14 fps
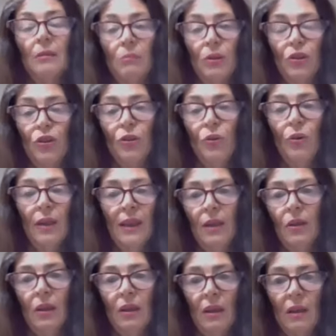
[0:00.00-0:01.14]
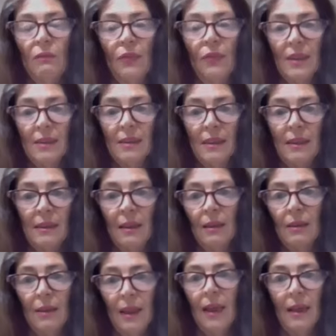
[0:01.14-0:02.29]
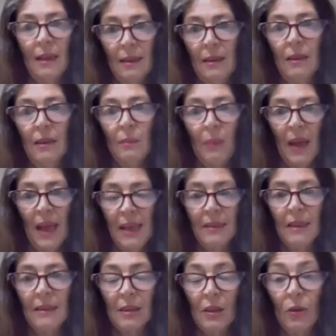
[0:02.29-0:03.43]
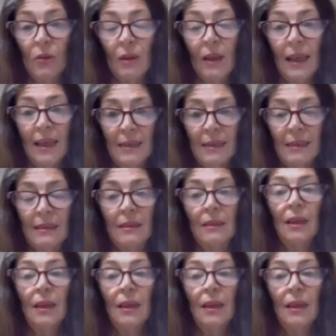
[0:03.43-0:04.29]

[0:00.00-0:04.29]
But surely you can convince the independents who at least